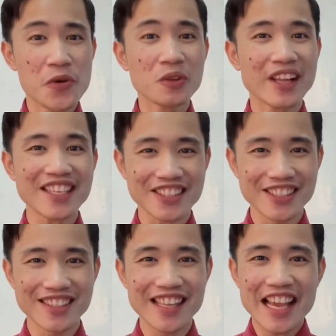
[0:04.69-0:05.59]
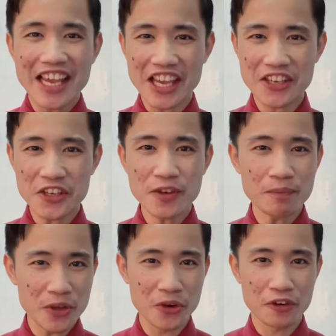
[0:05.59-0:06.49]
lesson in
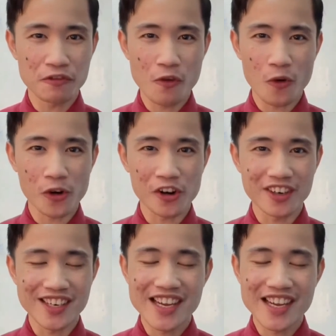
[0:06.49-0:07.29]
Computer 4.